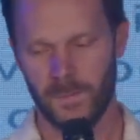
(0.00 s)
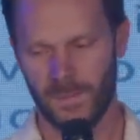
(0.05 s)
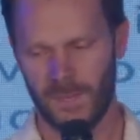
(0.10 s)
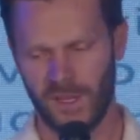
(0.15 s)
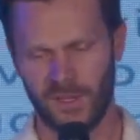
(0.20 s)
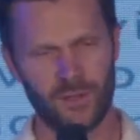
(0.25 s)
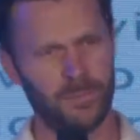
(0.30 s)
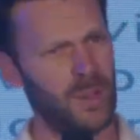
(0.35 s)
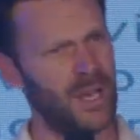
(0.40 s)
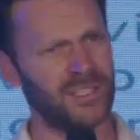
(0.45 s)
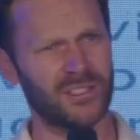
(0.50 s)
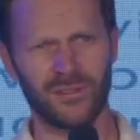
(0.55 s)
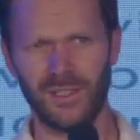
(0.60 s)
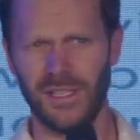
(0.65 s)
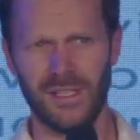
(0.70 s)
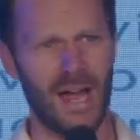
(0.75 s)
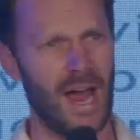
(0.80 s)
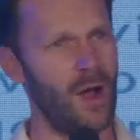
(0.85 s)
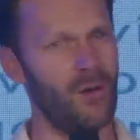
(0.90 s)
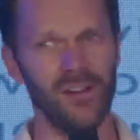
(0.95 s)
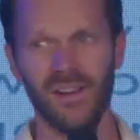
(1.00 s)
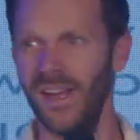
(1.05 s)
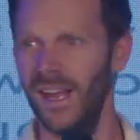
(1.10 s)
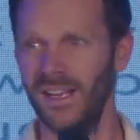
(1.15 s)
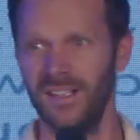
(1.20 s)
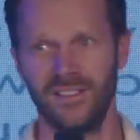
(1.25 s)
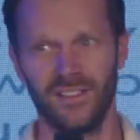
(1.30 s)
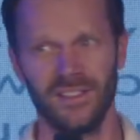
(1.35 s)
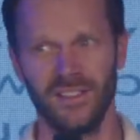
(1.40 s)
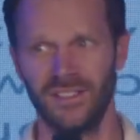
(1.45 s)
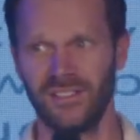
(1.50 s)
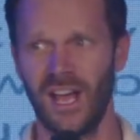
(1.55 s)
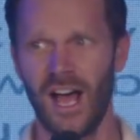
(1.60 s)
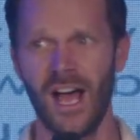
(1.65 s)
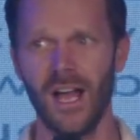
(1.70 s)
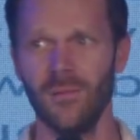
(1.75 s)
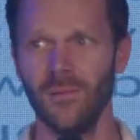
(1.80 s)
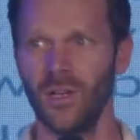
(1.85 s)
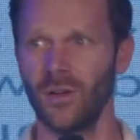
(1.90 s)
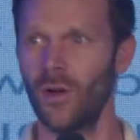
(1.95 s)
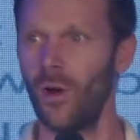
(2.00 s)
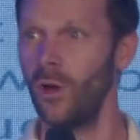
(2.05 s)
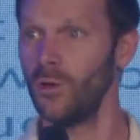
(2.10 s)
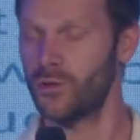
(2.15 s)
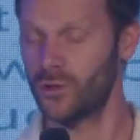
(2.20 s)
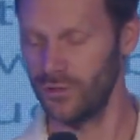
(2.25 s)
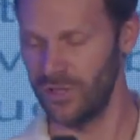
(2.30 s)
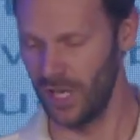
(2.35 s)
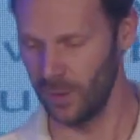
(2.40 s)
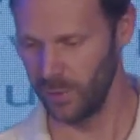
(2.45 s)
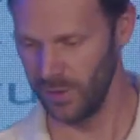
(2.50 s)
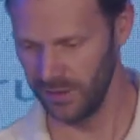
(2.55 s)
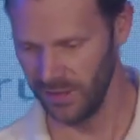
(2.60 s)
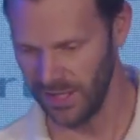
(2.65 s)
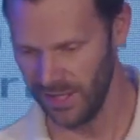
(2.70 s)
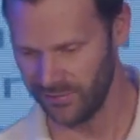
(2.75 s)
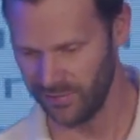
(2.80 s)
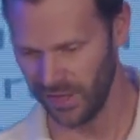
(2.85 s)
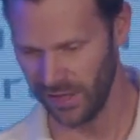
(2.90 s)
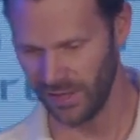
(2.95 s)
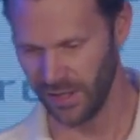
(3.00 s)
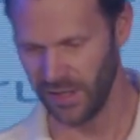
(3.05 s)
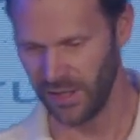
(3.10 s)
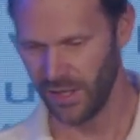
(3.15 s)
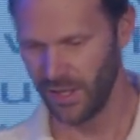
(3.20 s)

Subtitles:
Especially nowadays in the time and culture that we live in.